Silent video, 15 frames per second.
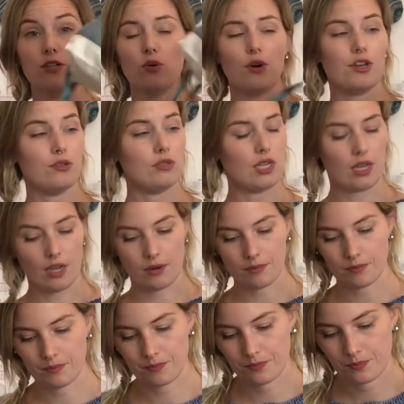adore using it.
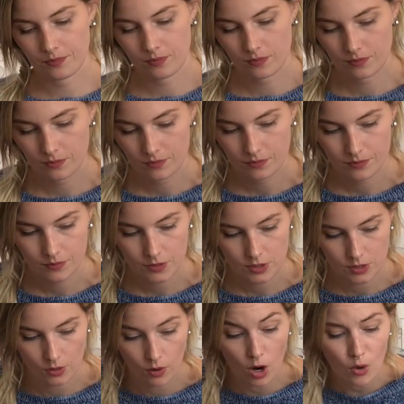
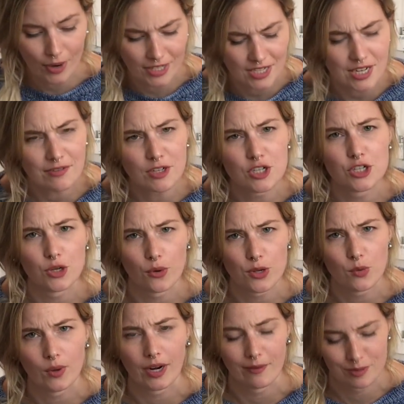So, oh, I didn't even show
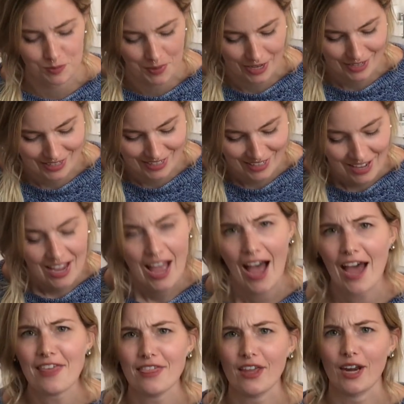you what I was,
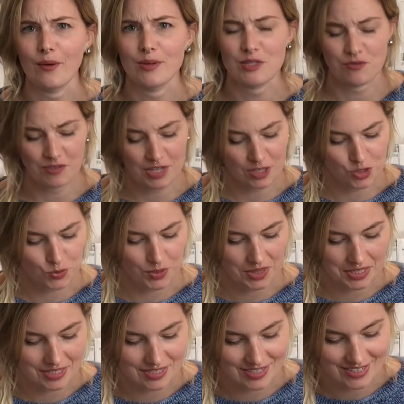I thought I was finished with
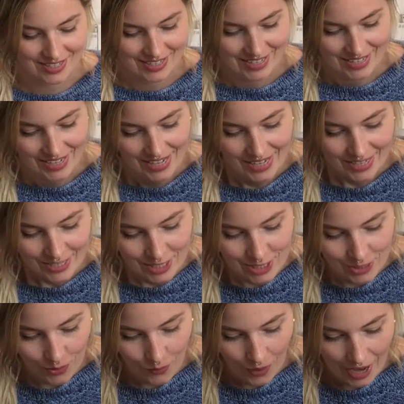this.
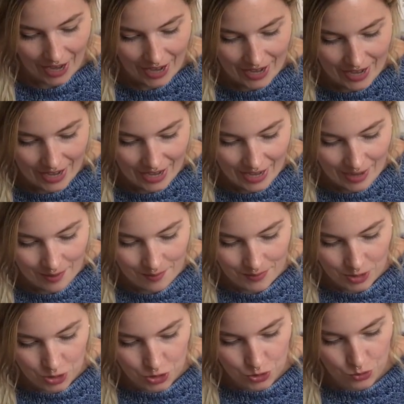So I am
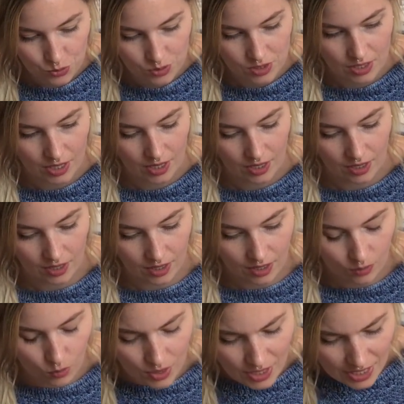using,
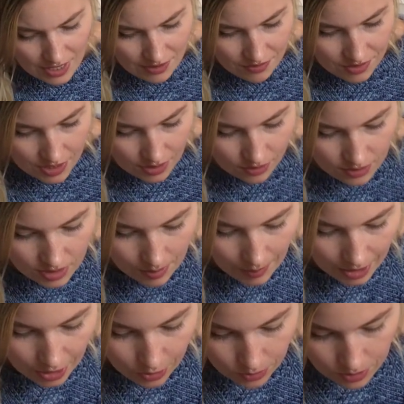what kind of needles am
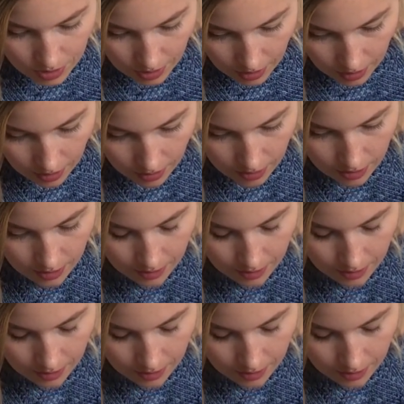I using?